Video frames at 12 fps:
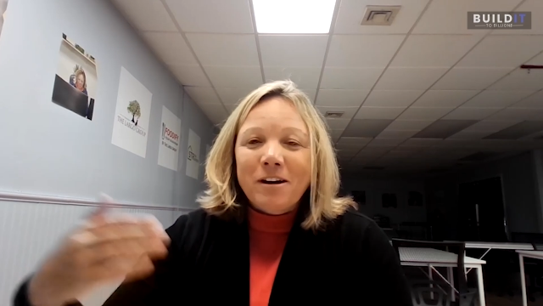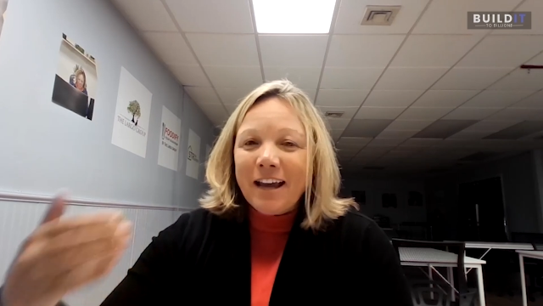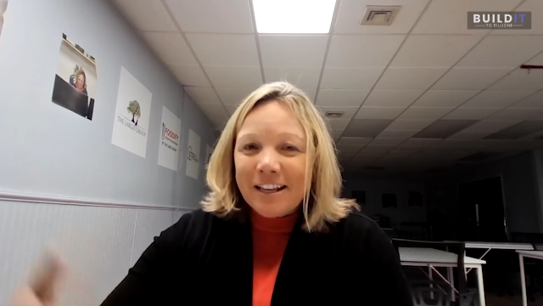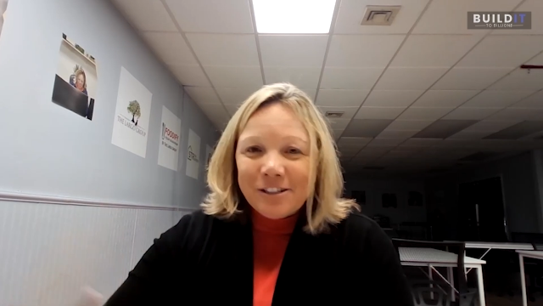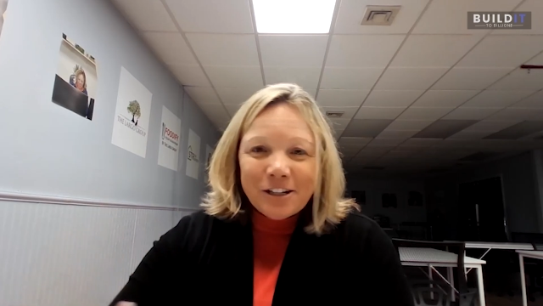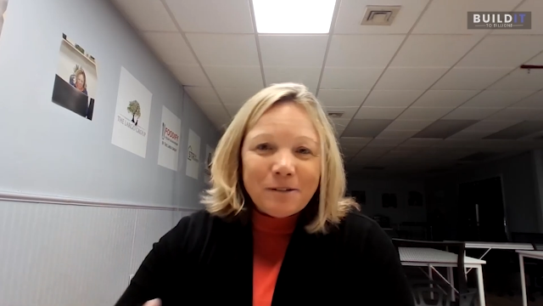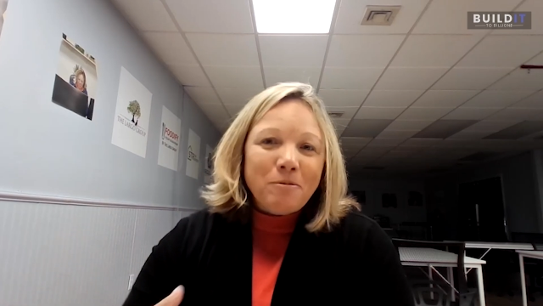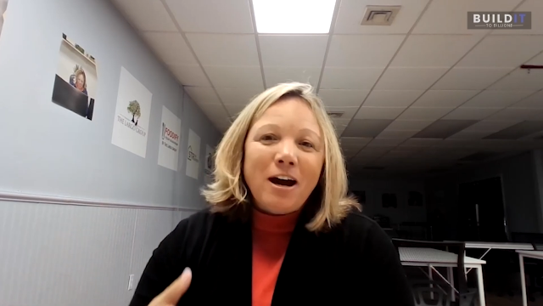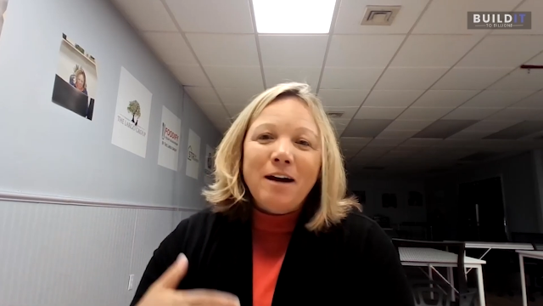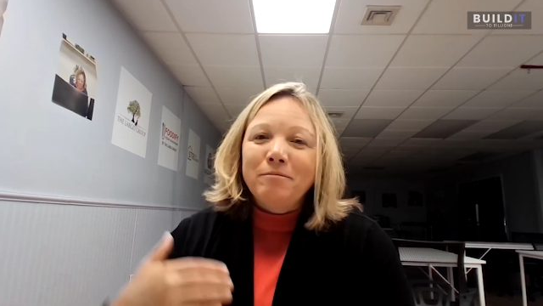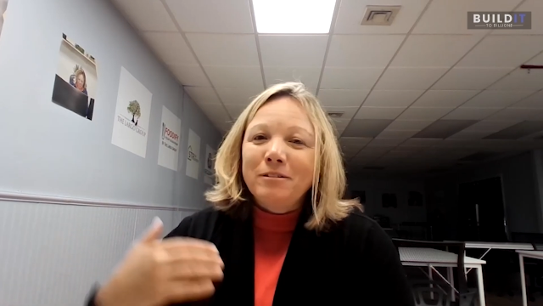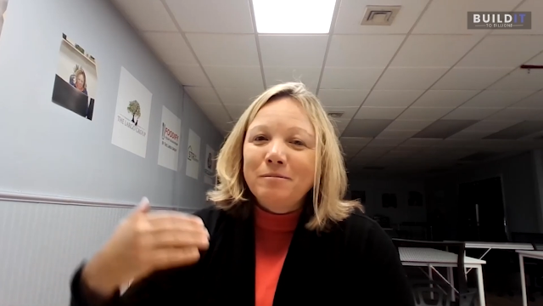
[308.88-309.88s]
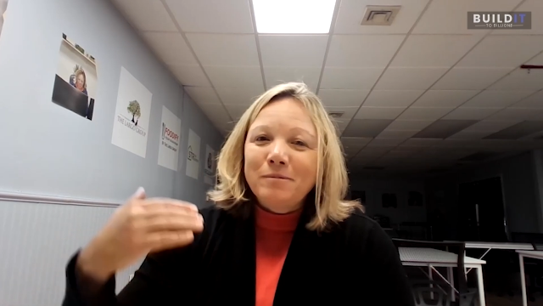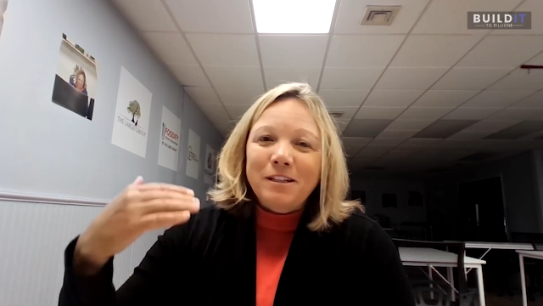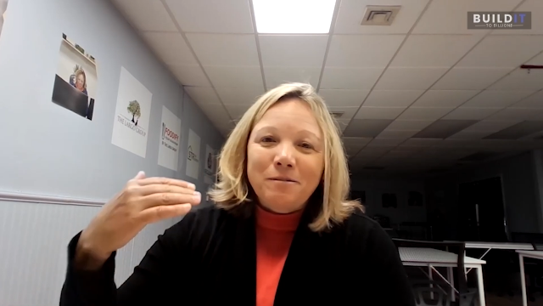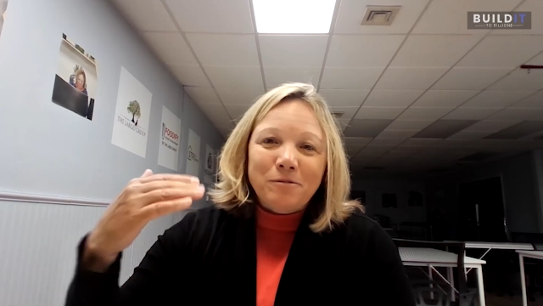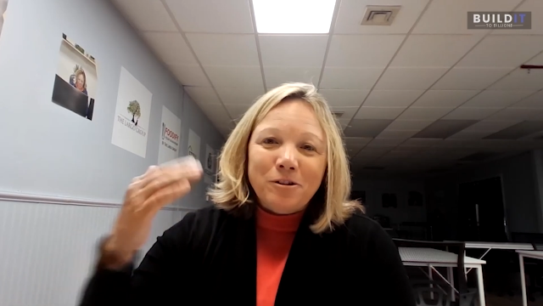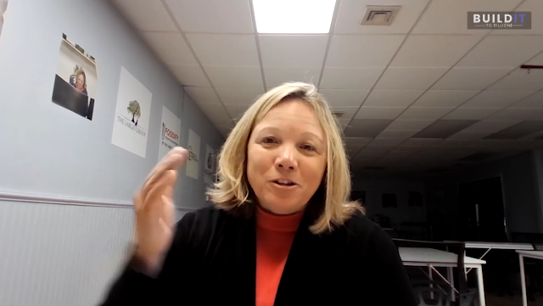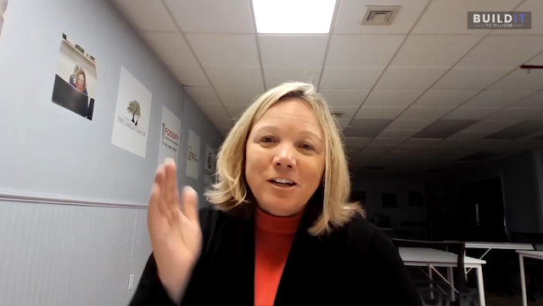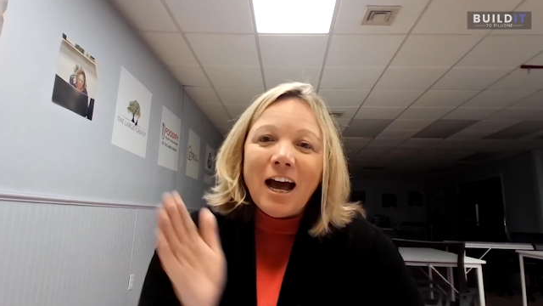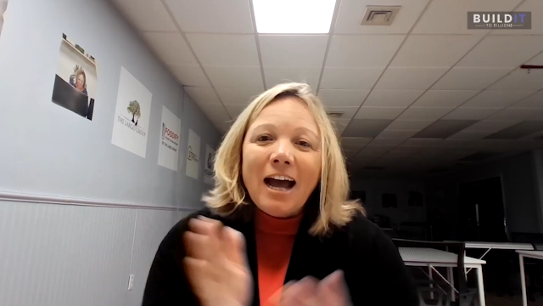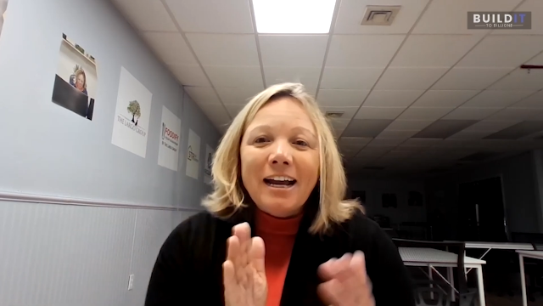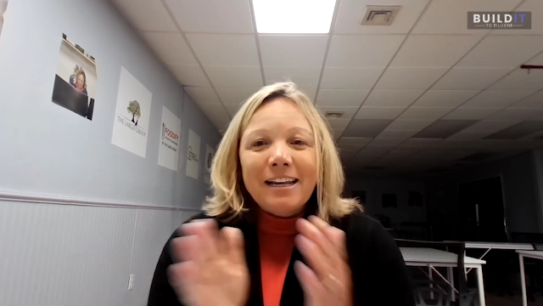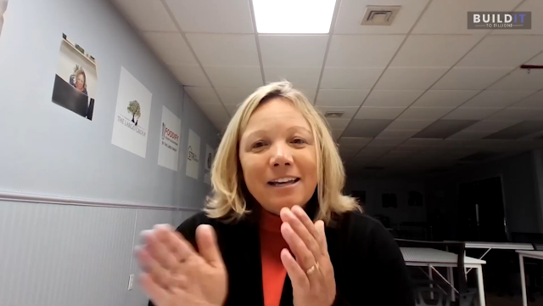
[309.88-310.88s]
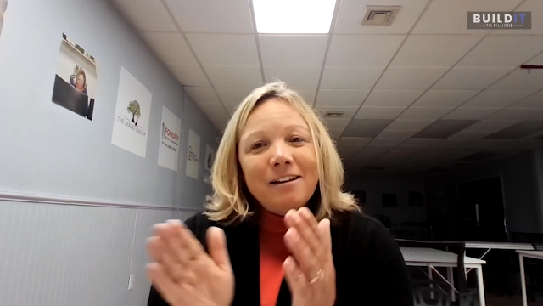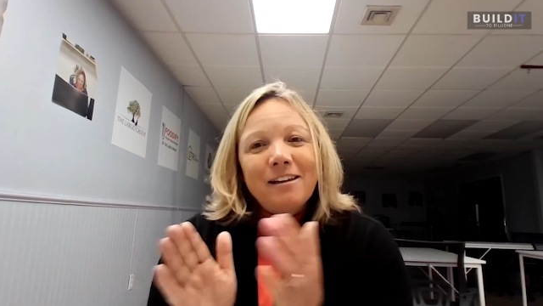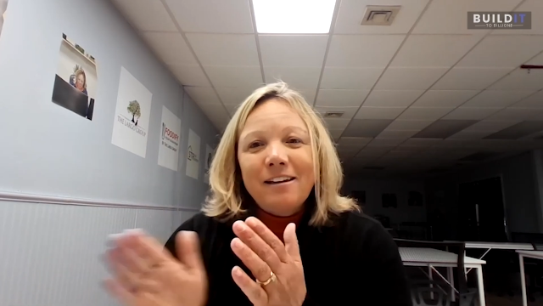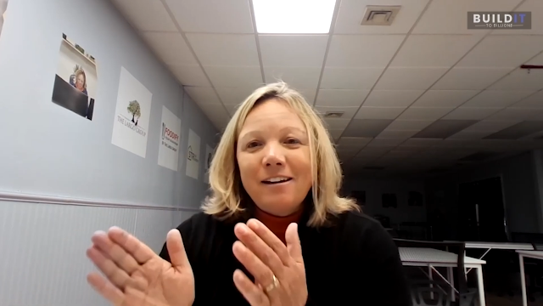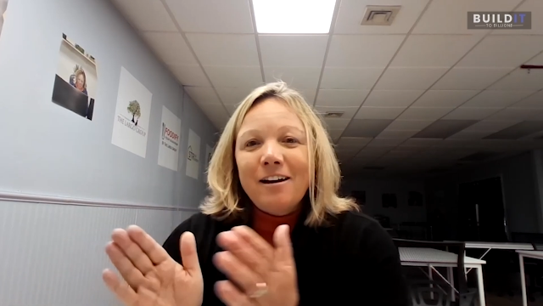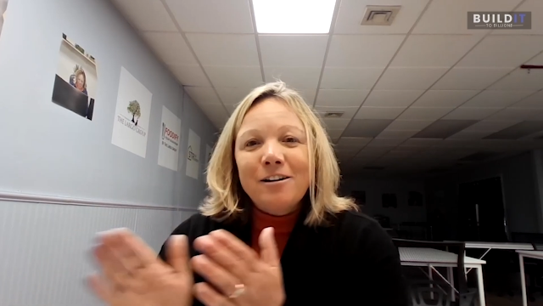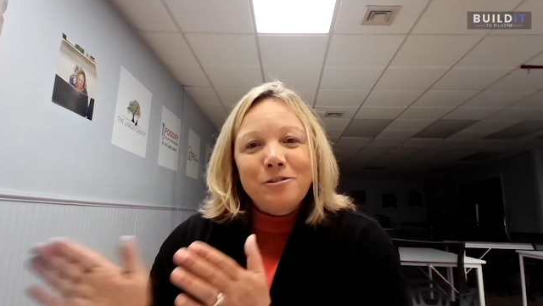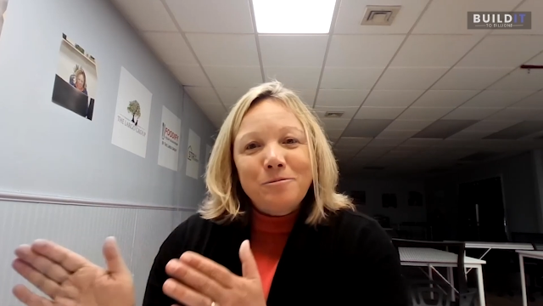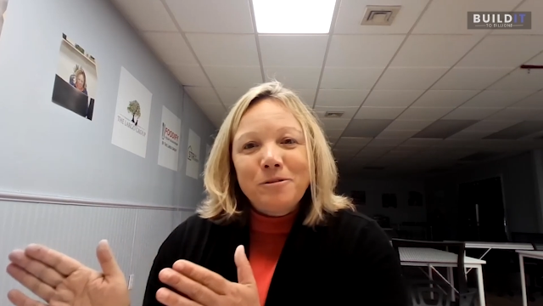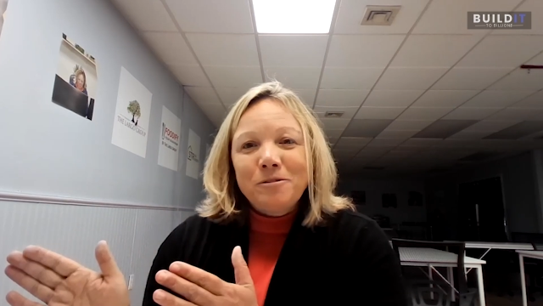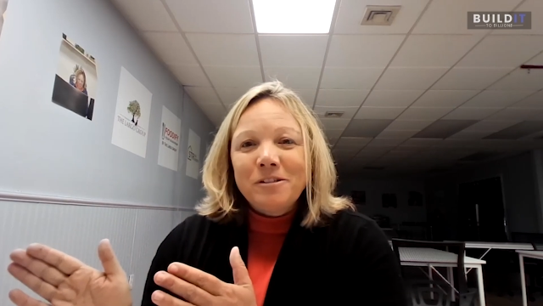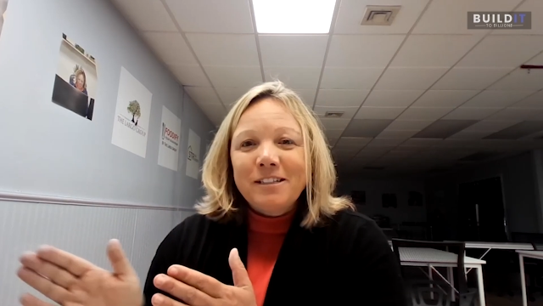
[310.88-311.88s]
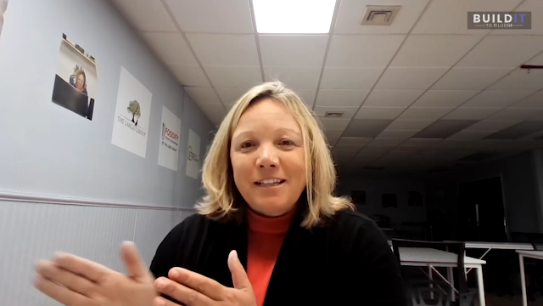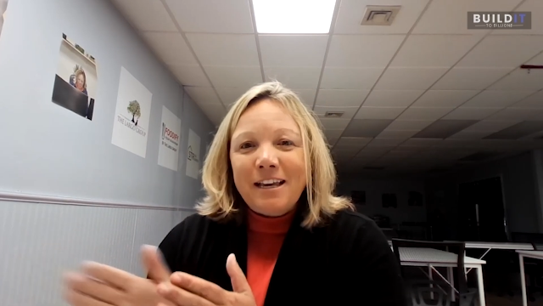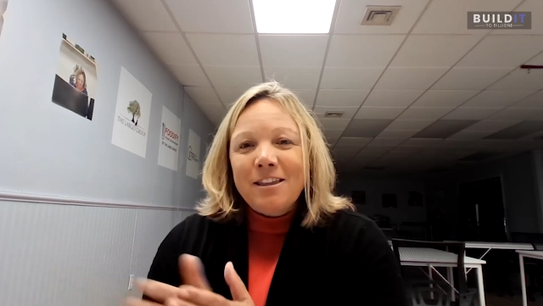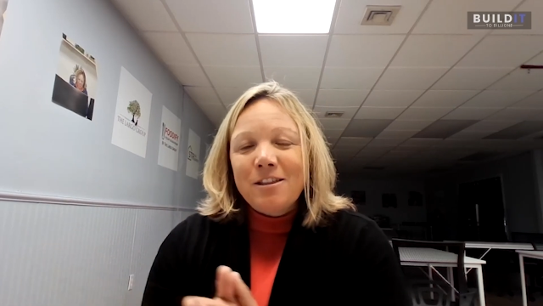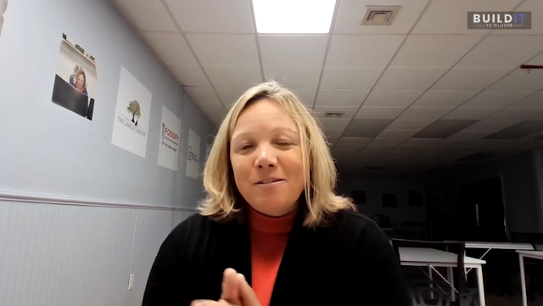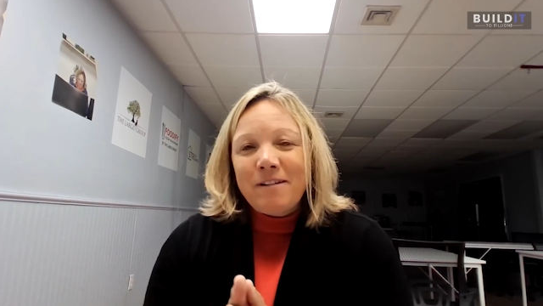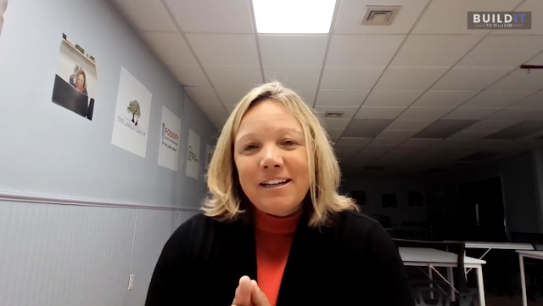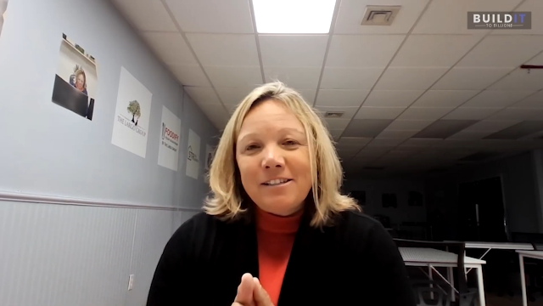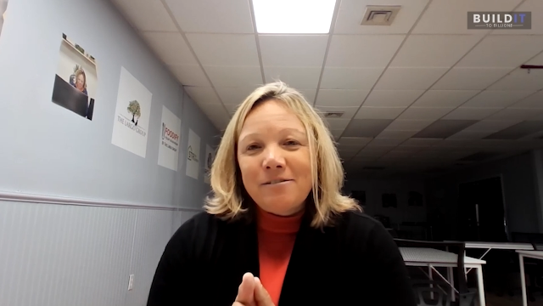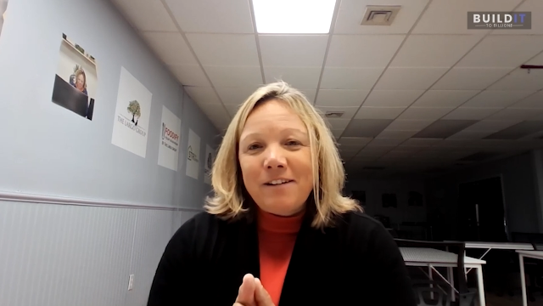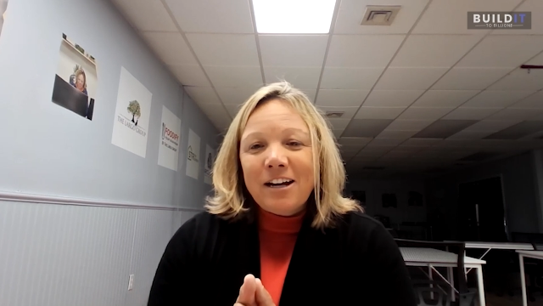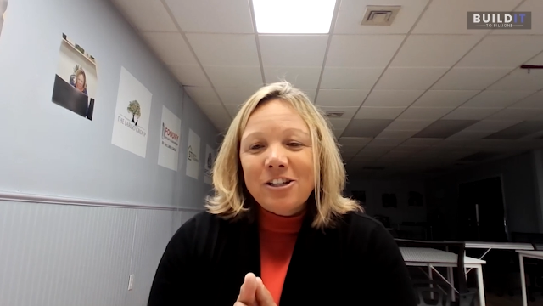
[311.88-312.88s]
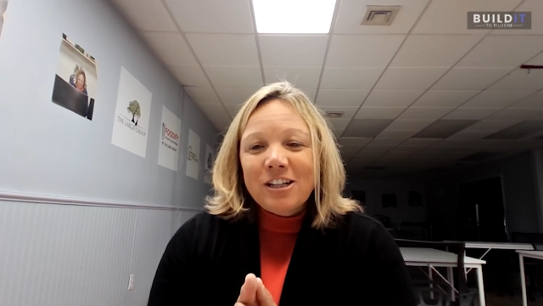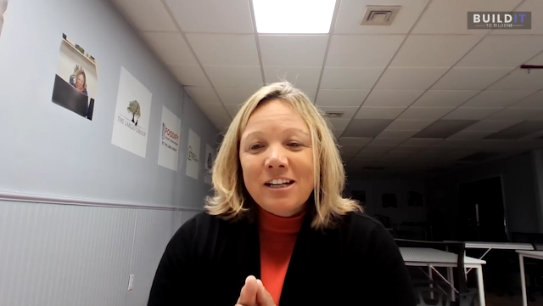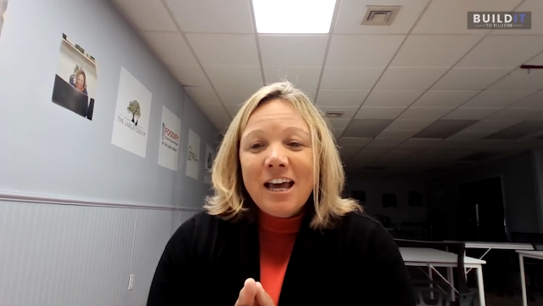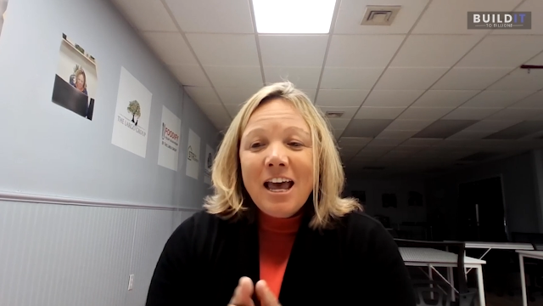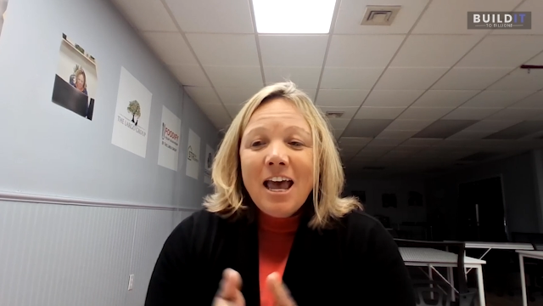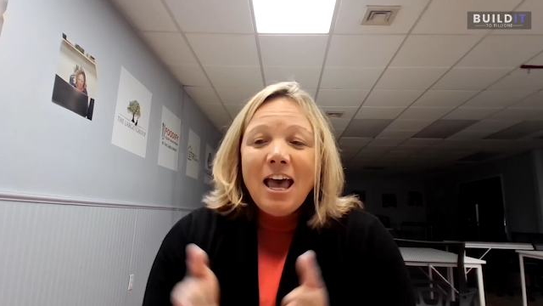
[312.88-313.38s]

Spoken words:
catching problems and we're guiding entrepreneurs in the right direction.